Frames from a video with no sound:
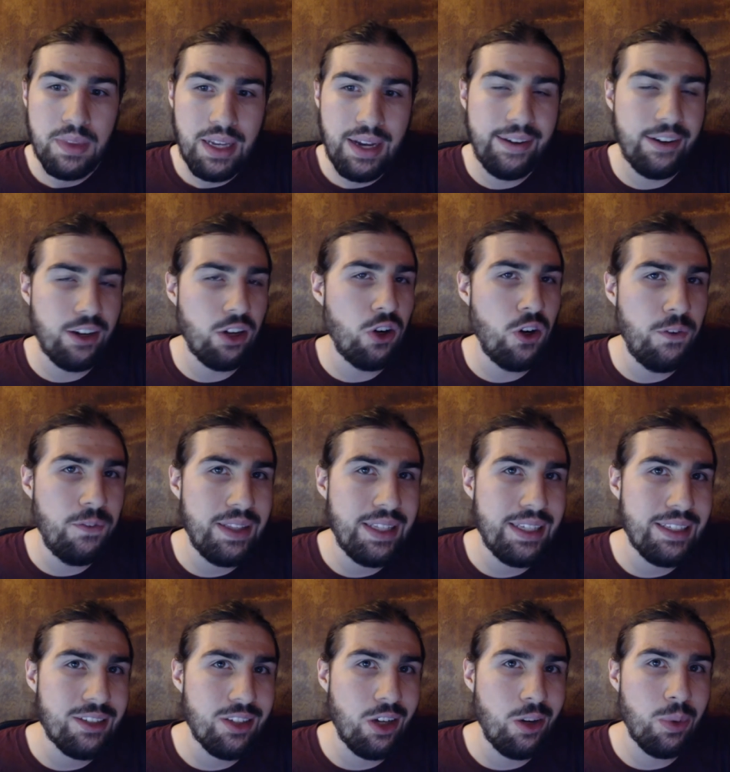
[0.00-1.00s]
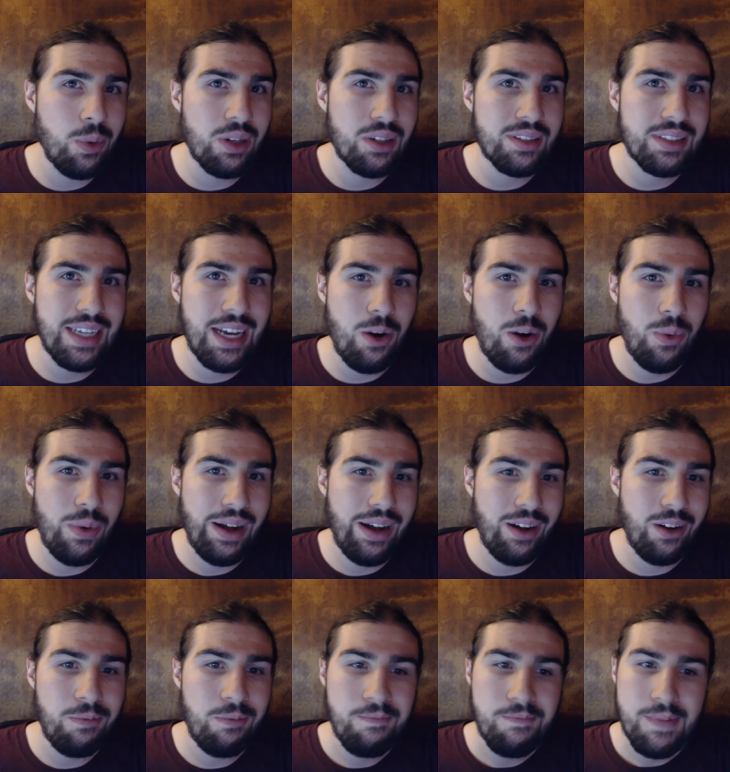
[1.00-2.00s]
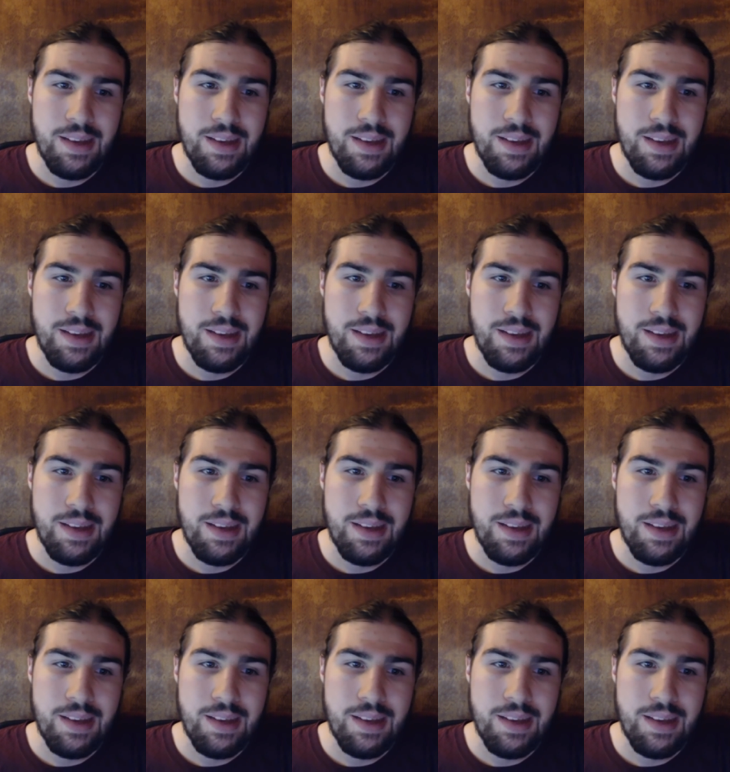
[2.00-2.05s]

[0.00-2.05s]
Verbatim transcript: I don't know. Hopefully this all works out well.